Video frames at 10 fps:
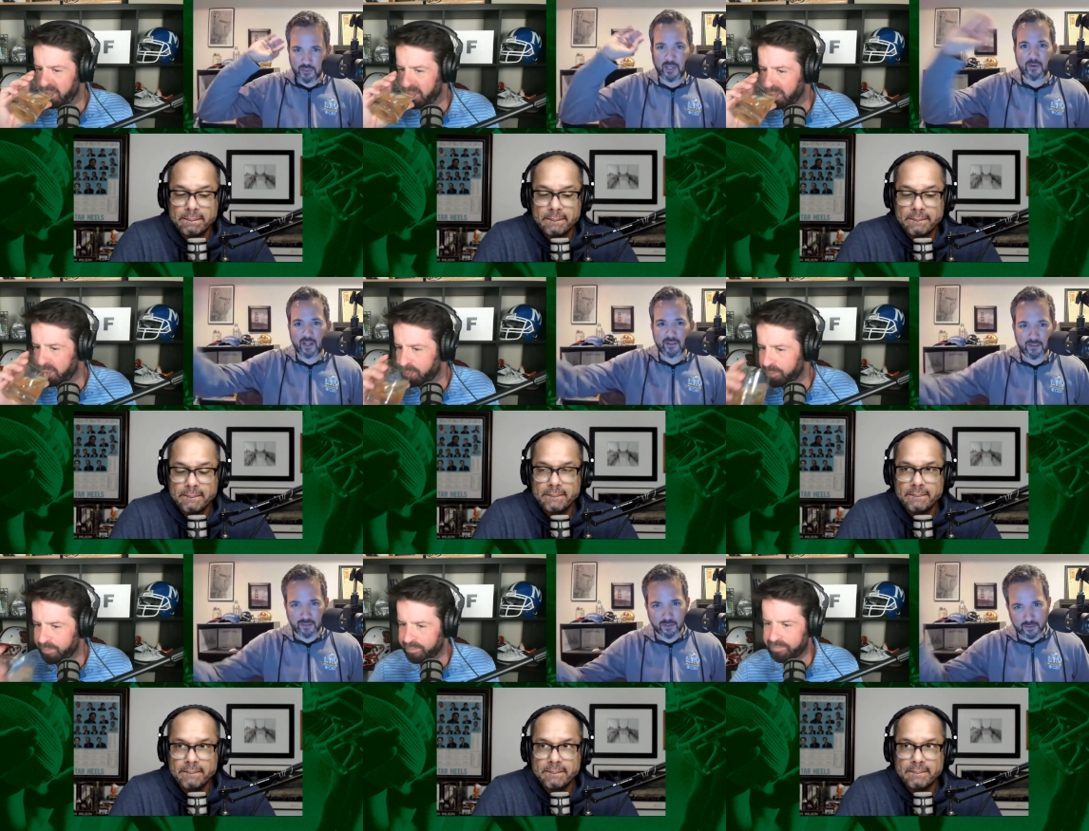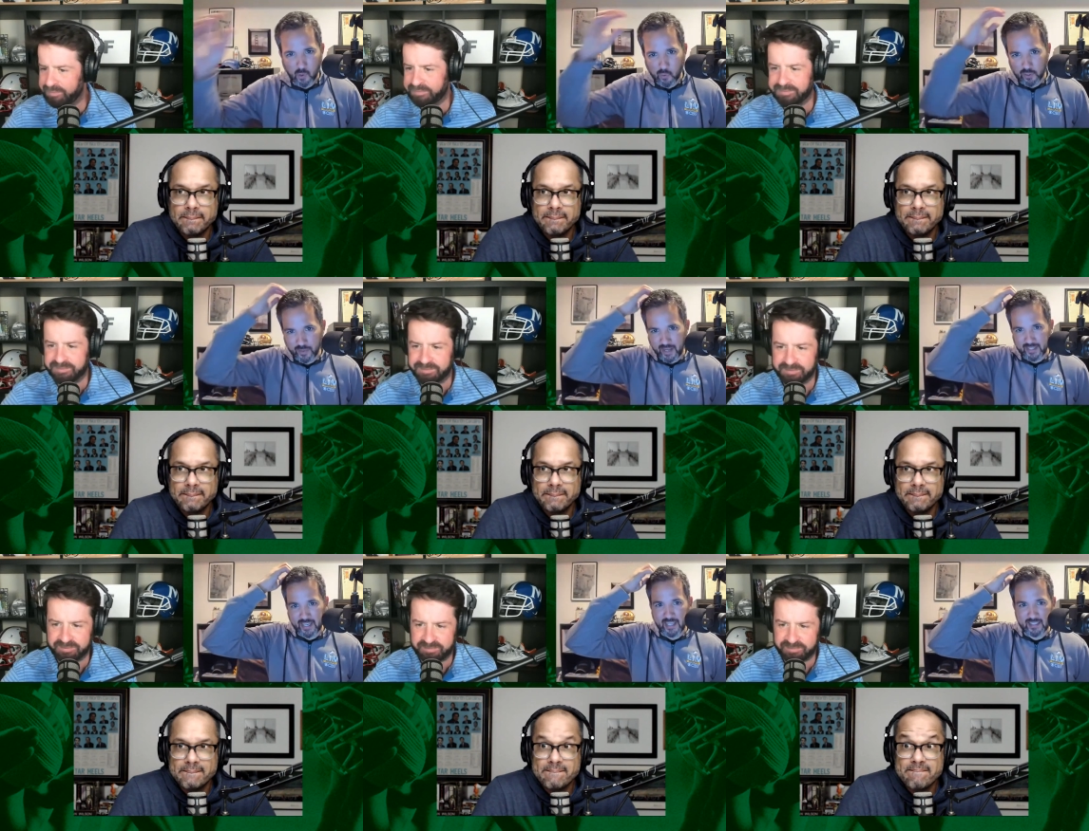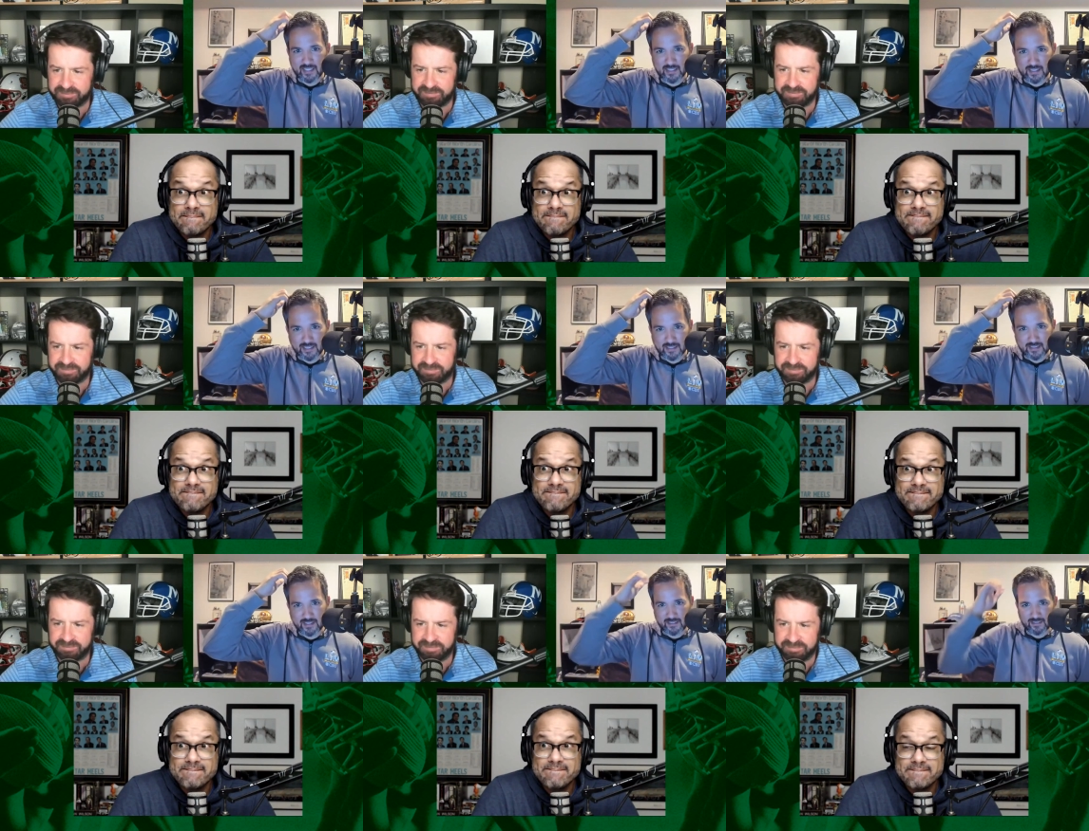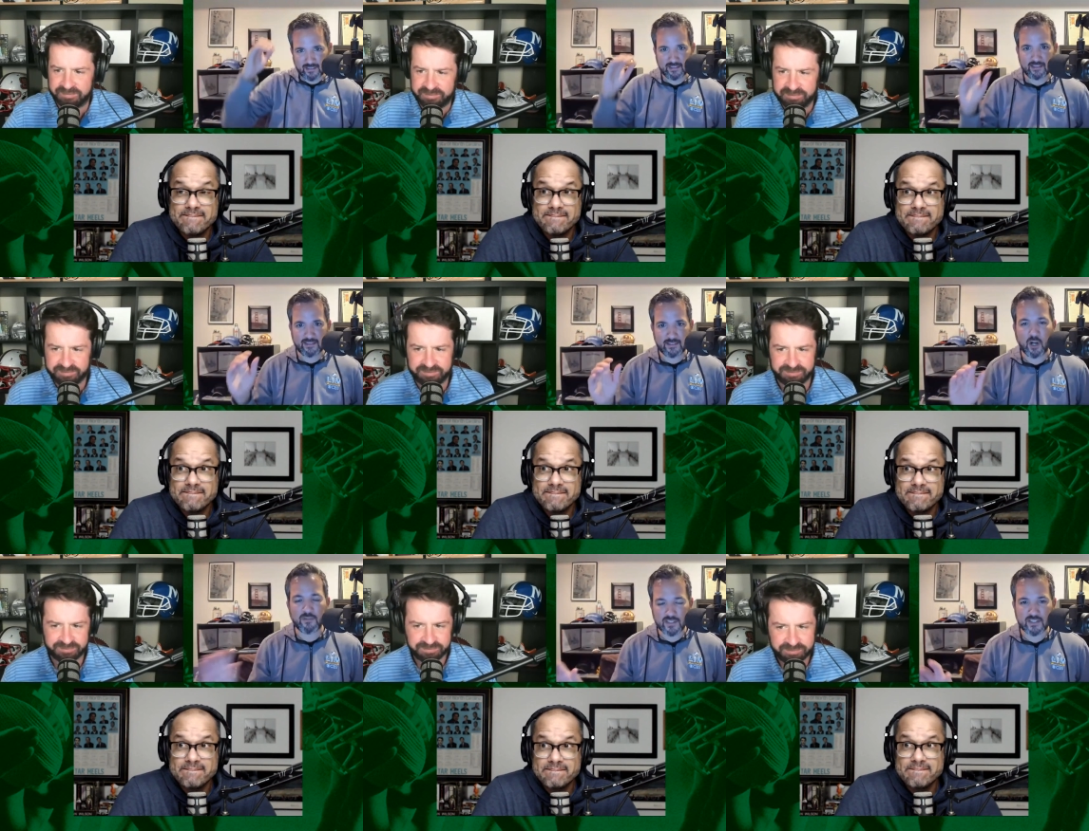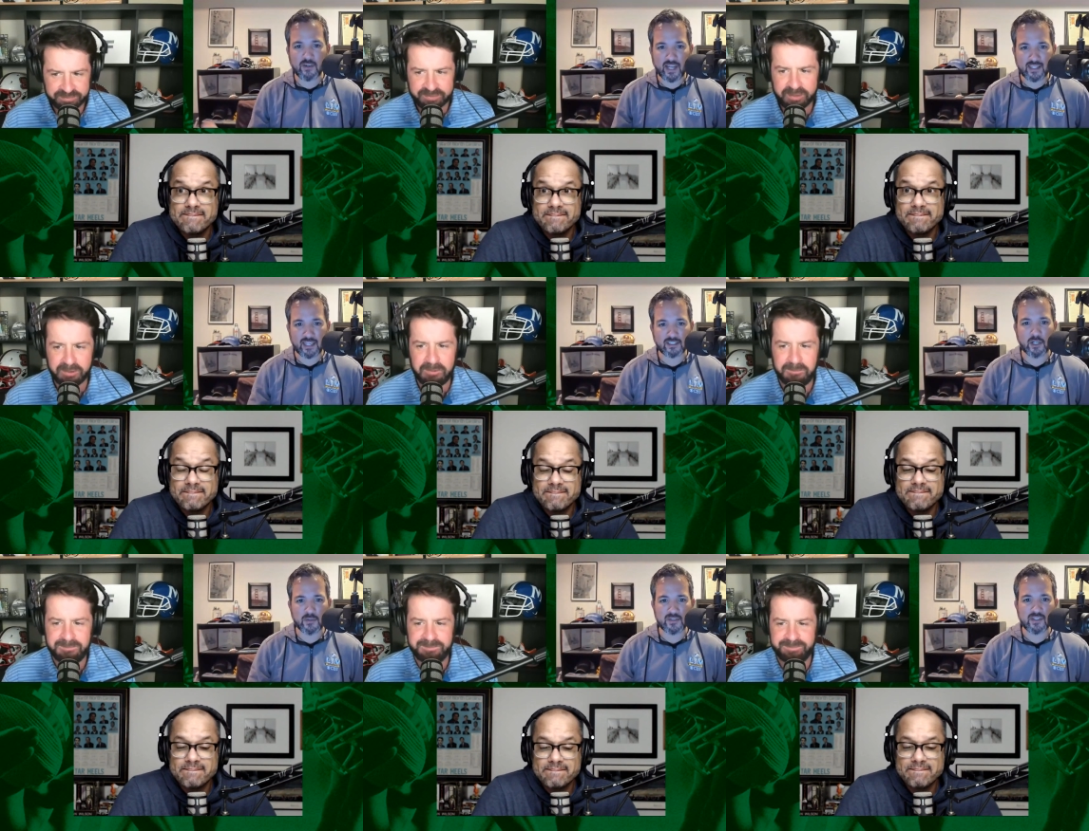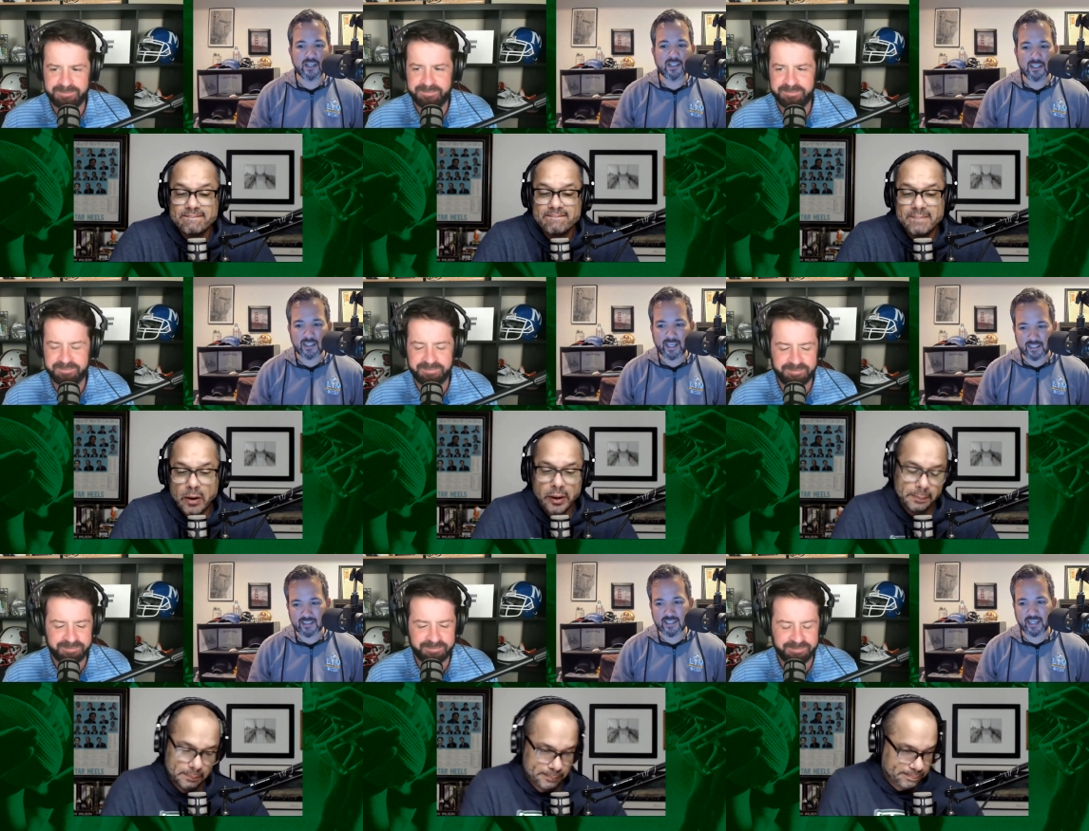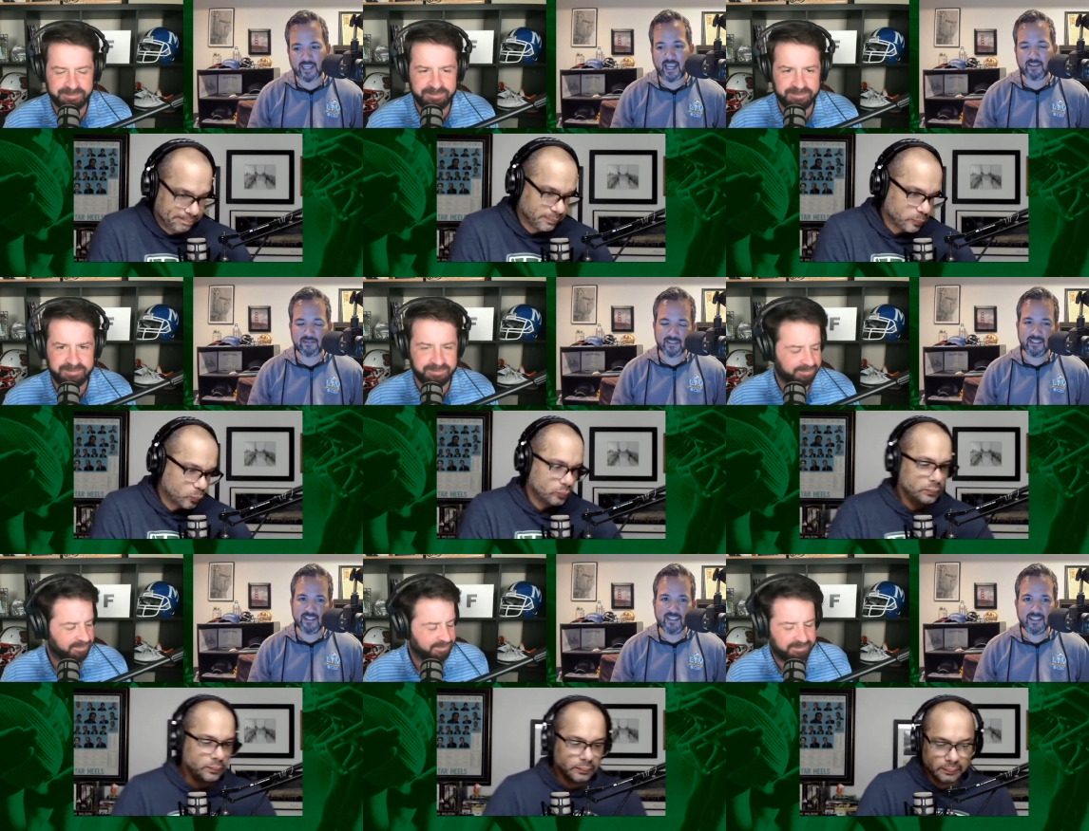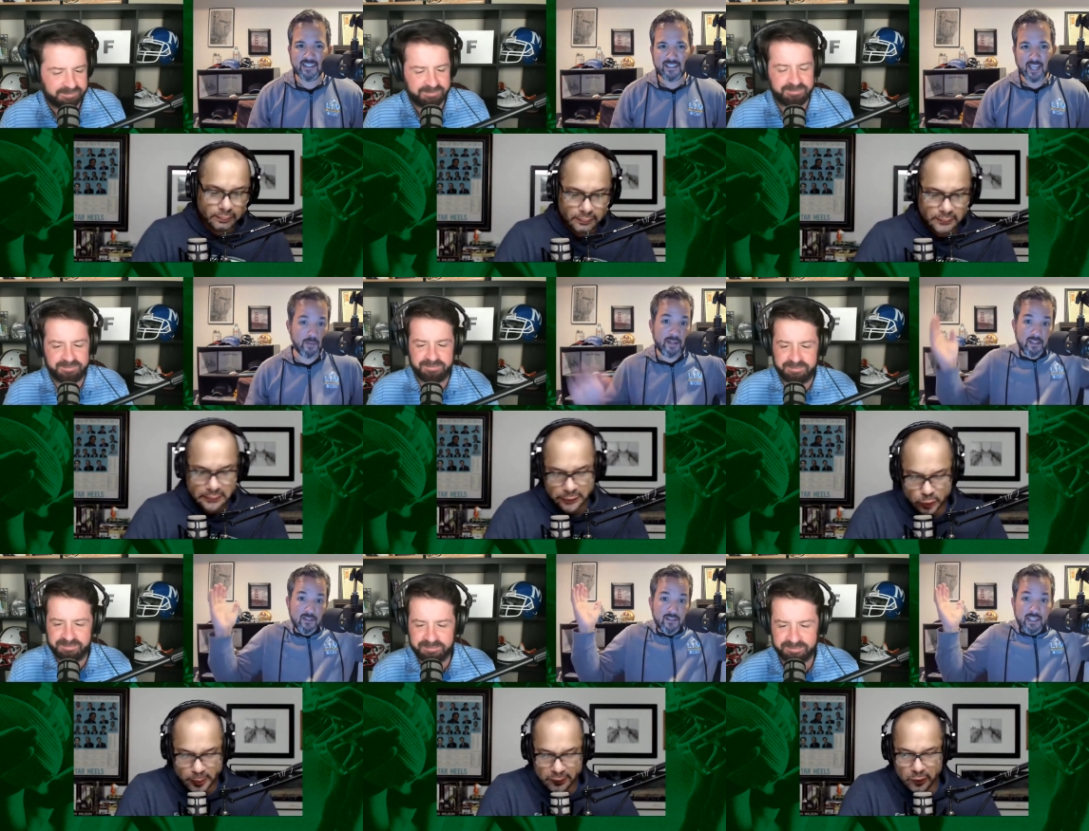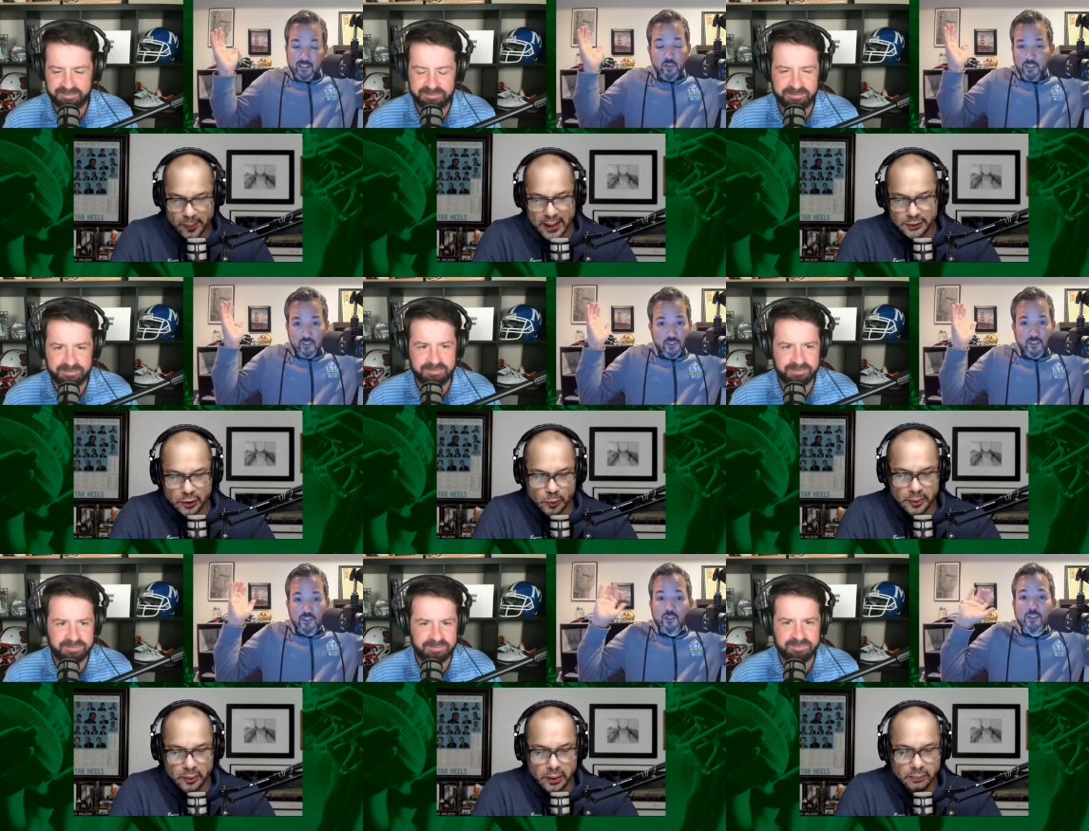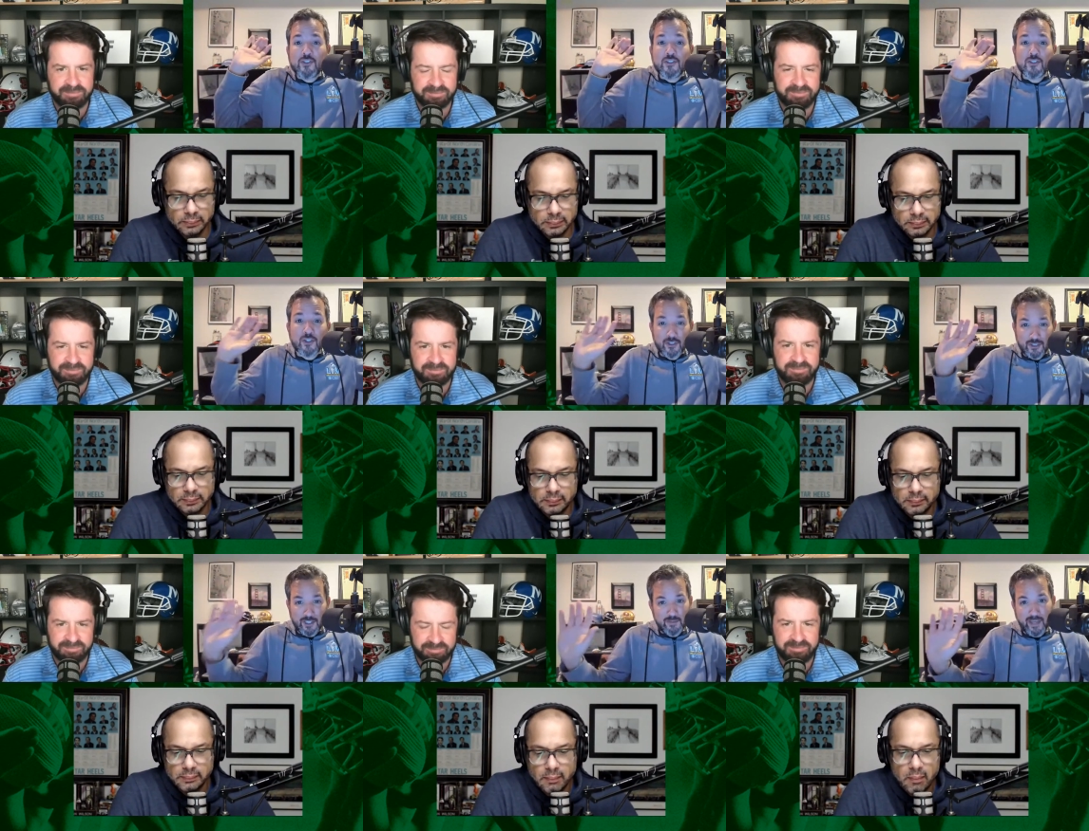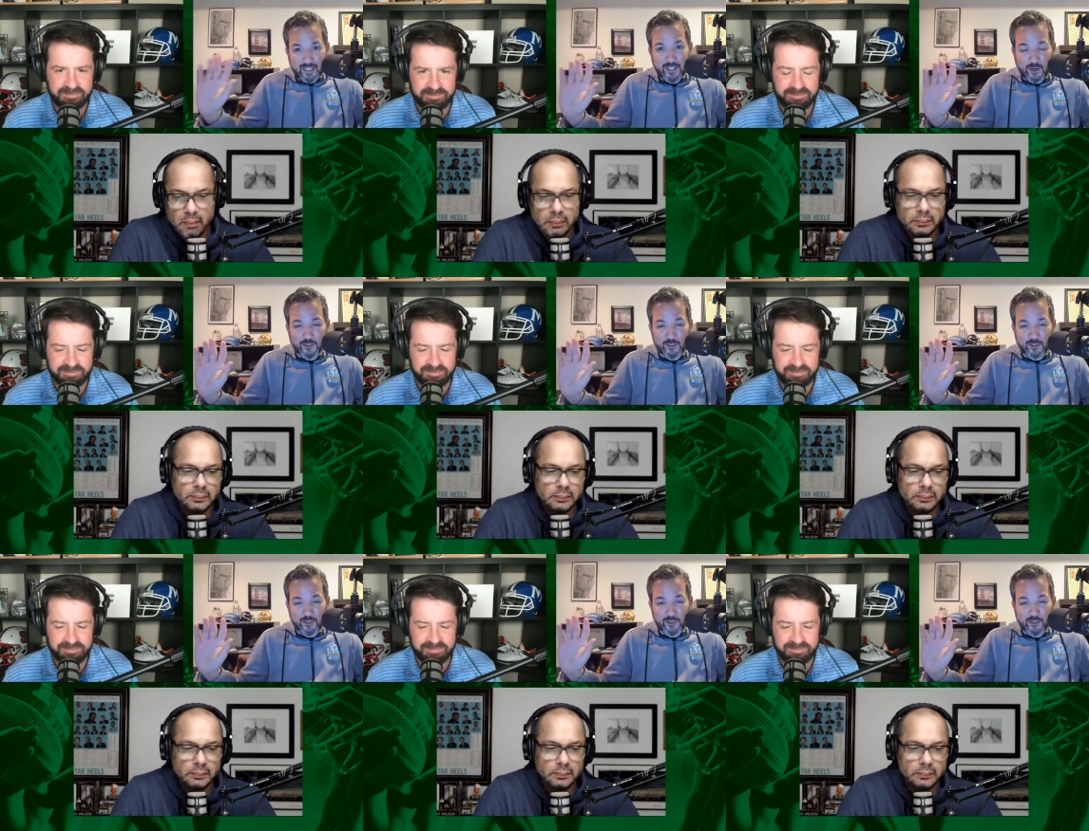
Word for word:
Speaker 1: They were on their third quarterback, and the the Dolphins still had that close
Speaker 2: okay. late in the second half.
Speaker 1: I mean, it, to Mac Jones, you, could, okay. you could certainly make the